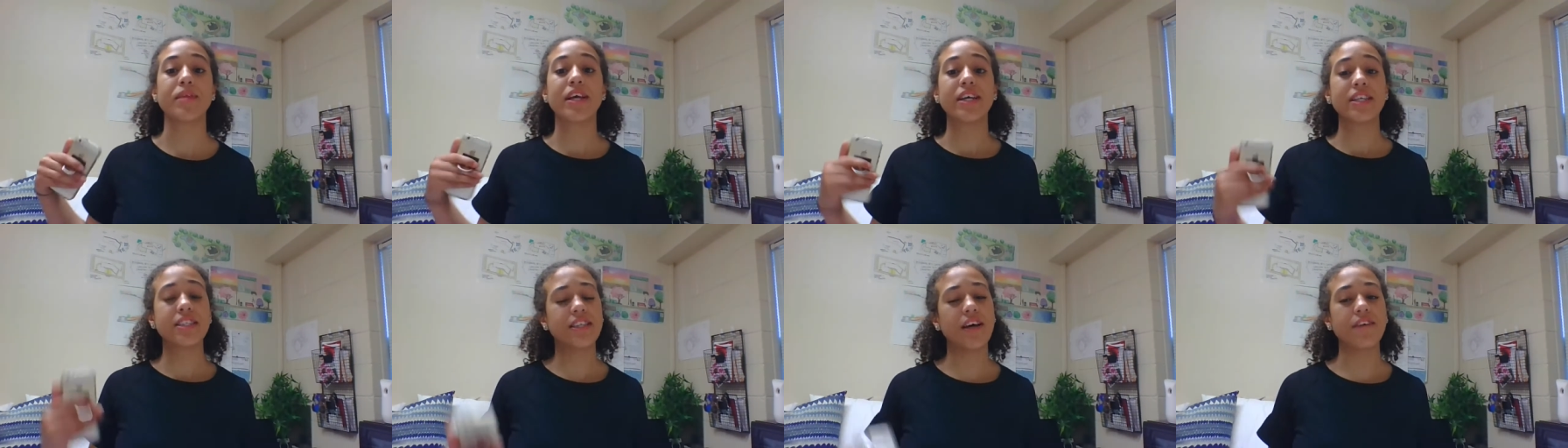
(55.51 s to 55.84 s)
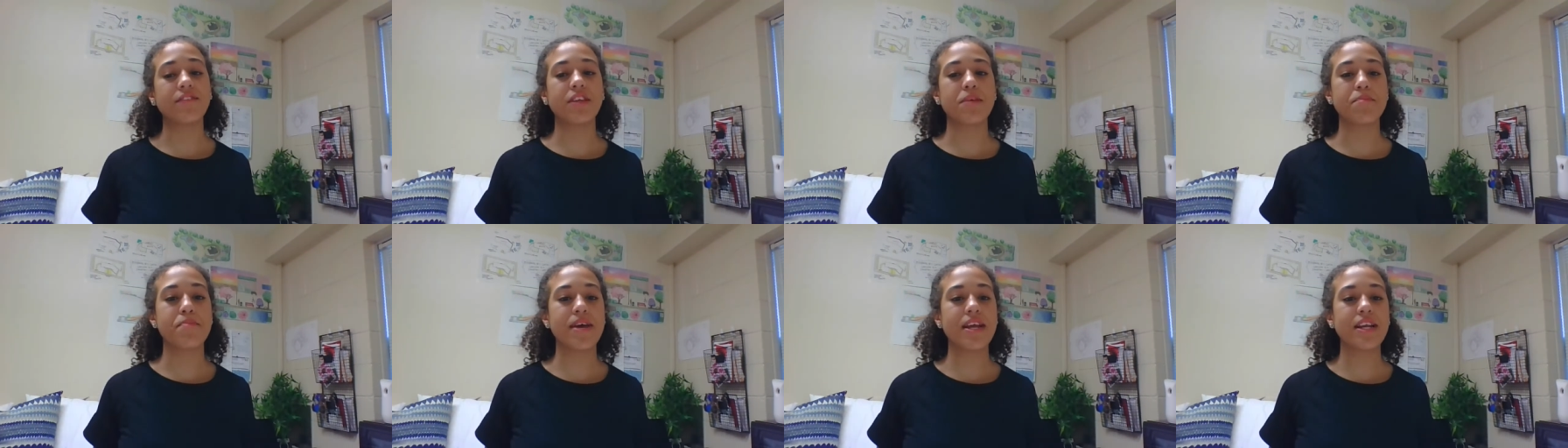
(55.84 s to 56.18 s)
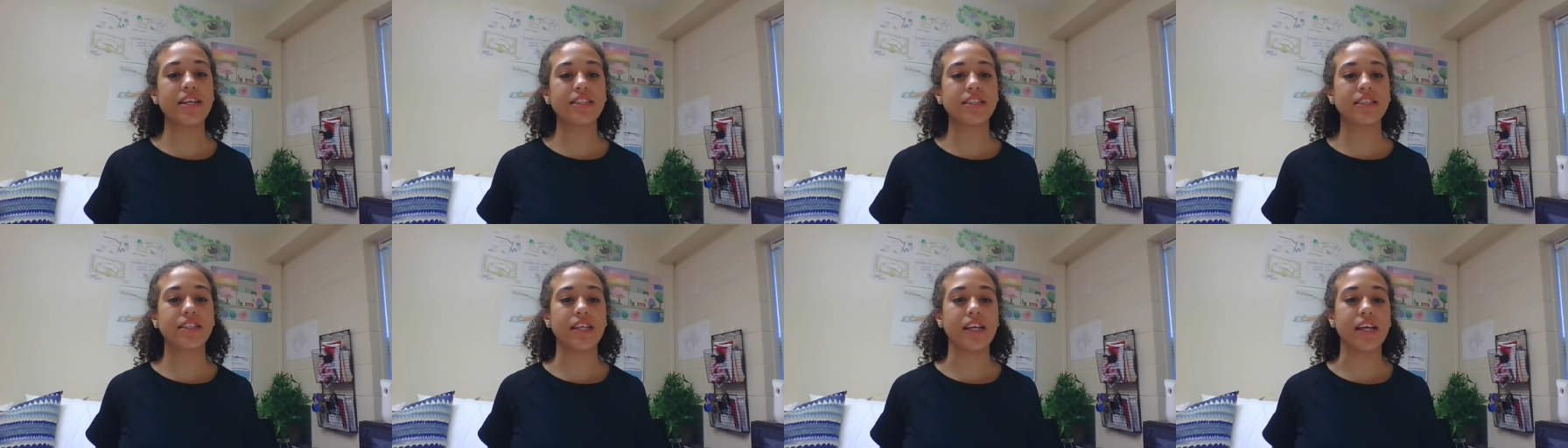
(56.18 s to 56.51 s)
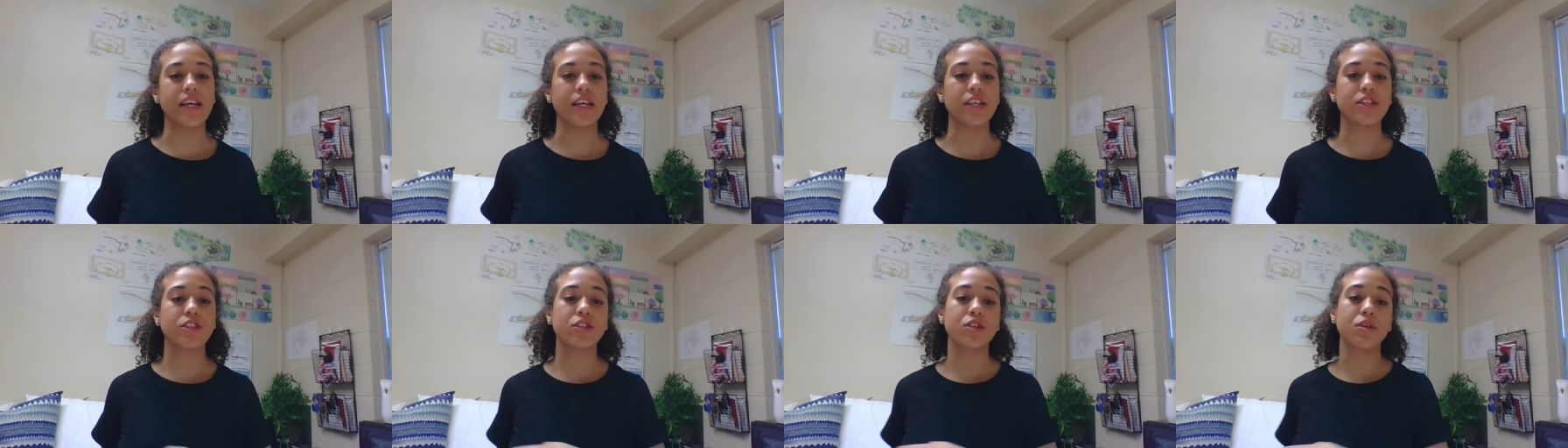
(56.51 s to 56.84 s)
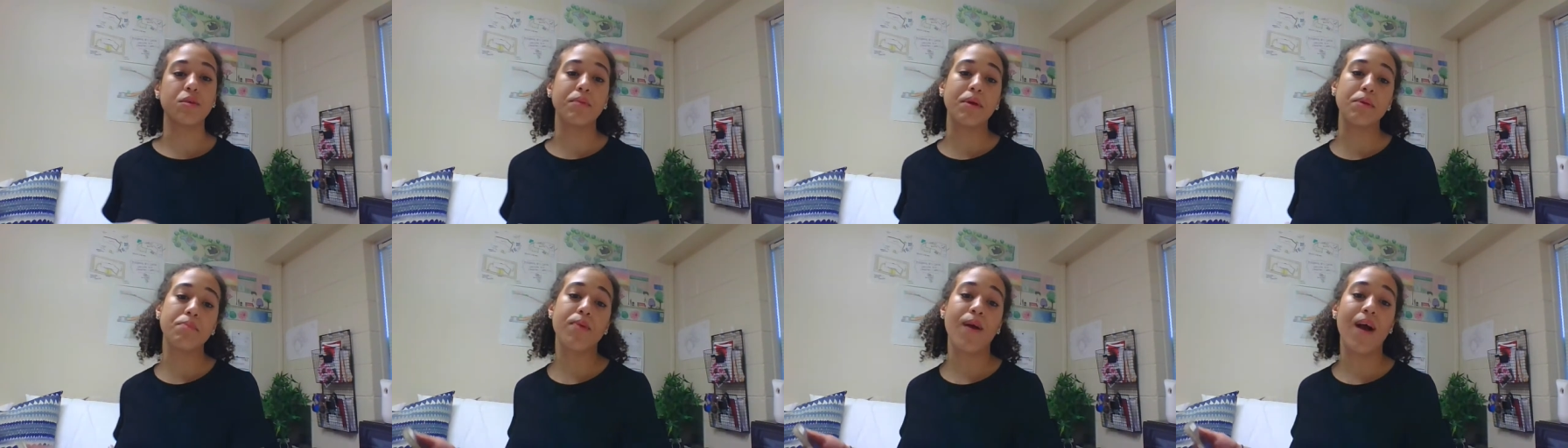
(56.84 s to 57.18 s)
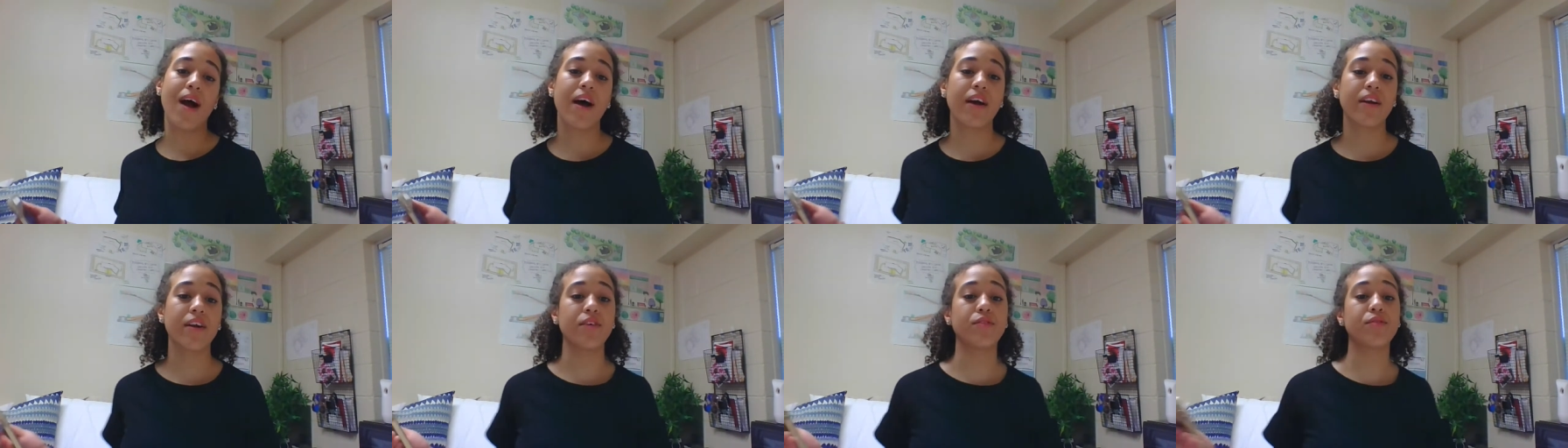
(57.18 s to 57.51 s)
self-dependency to be
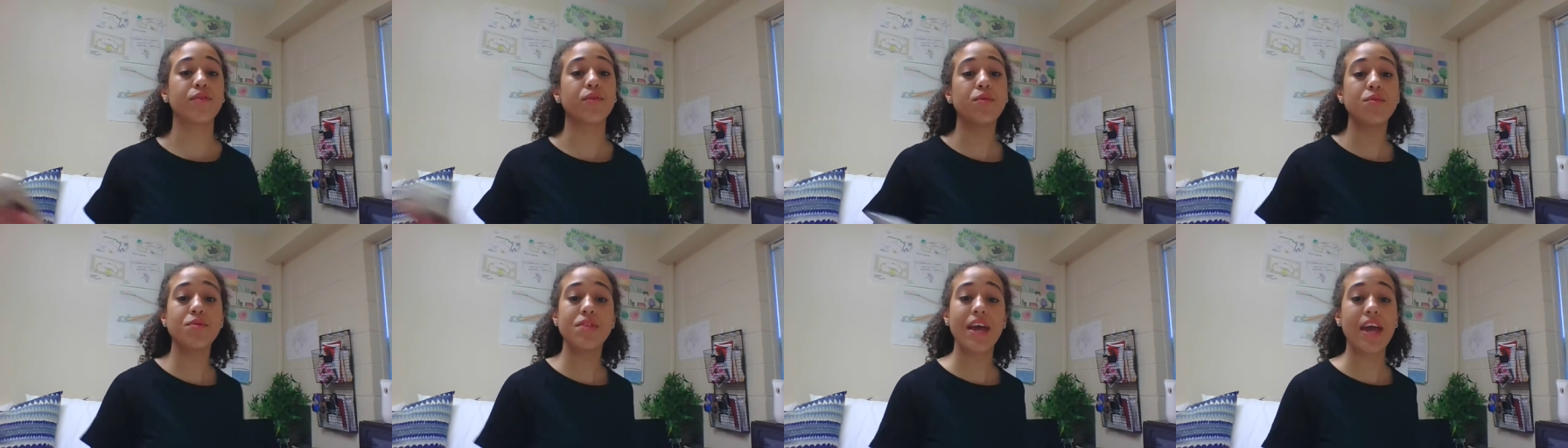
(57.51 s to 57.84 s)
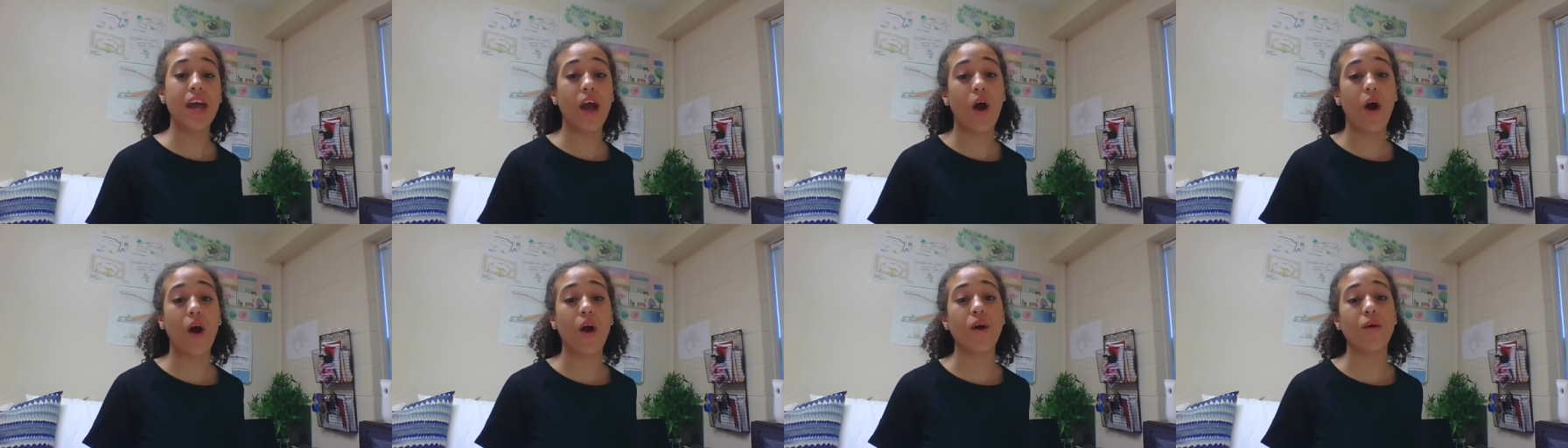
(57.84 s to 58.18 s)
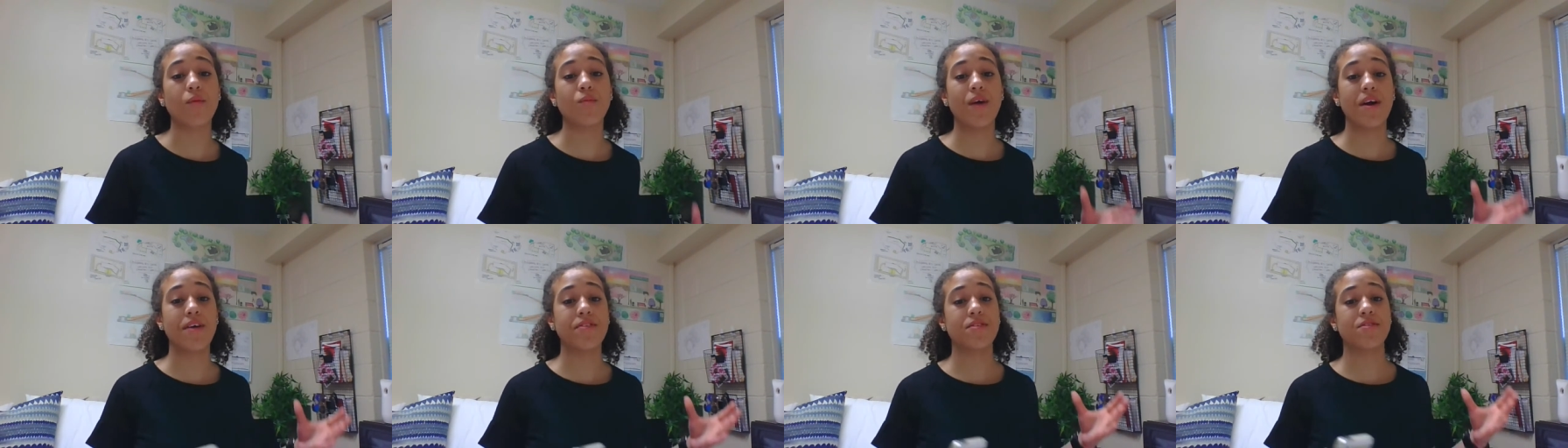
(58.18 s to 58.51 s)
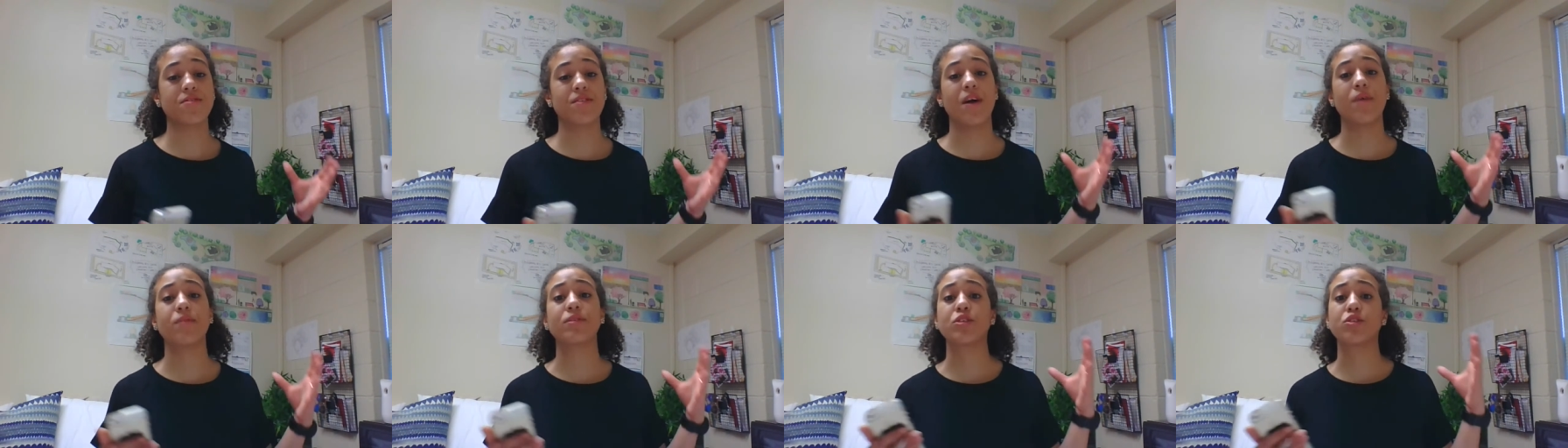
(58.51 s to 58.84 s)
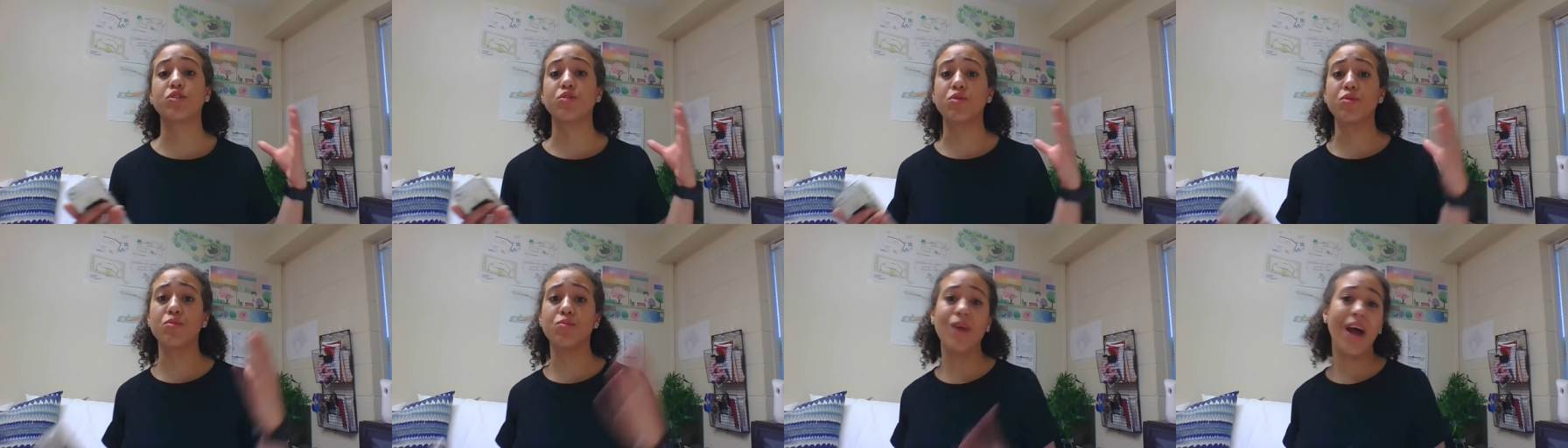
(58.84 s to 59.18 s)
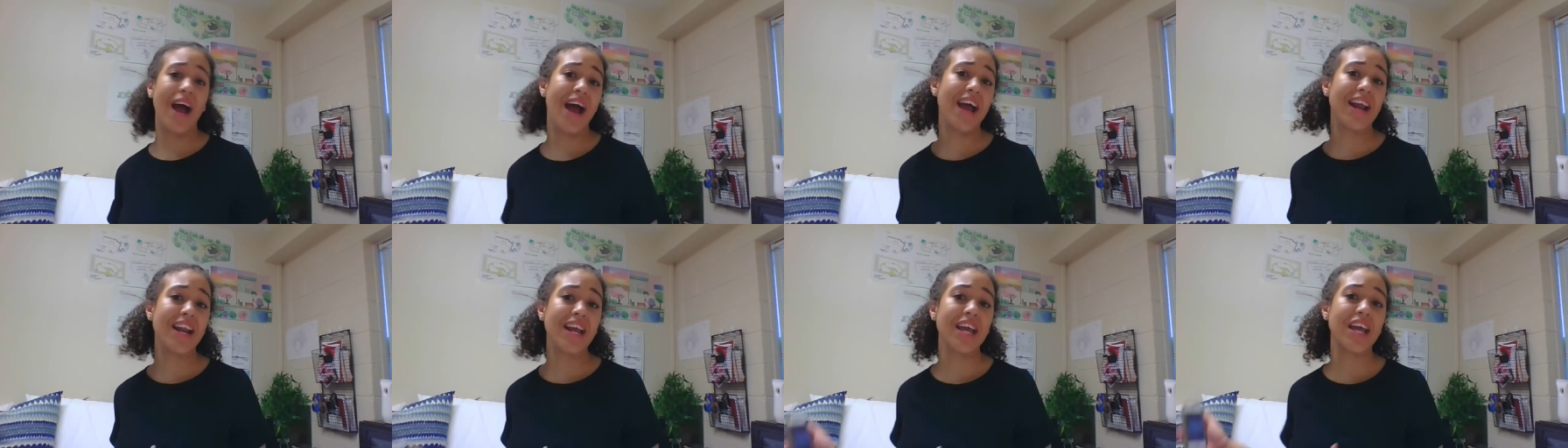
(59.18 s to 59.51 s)
proud of who they are, whether that was through
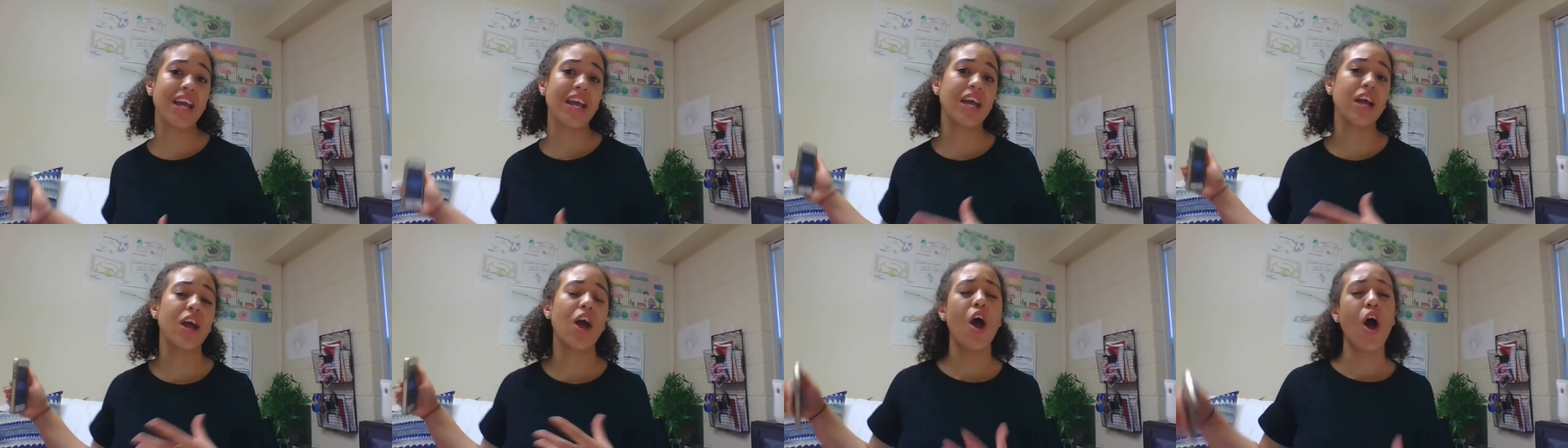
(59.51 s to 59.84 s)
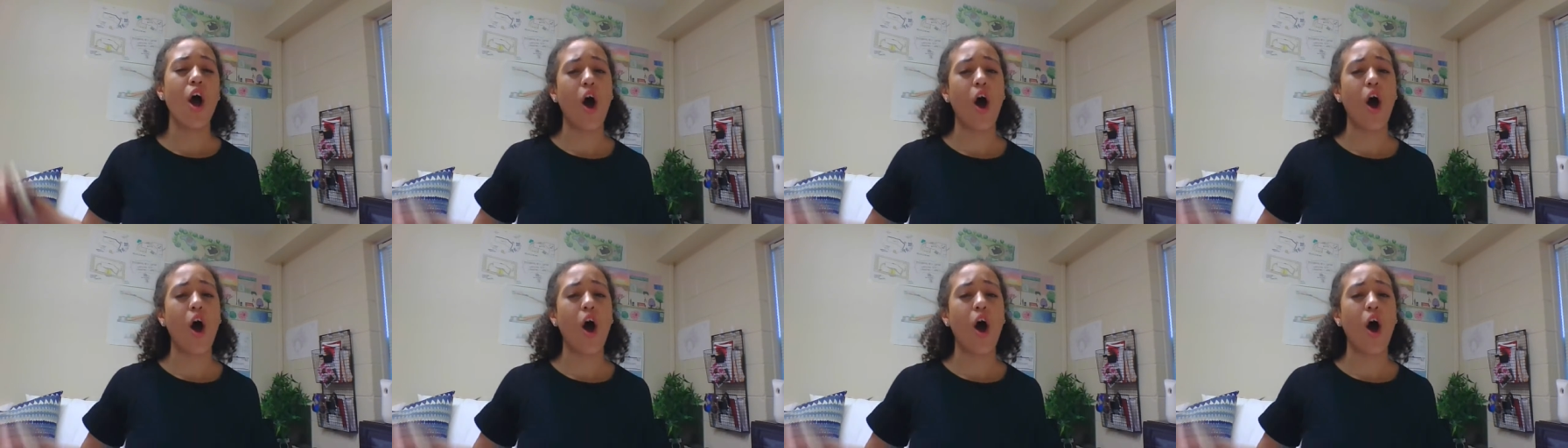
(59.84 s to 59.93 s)
writing,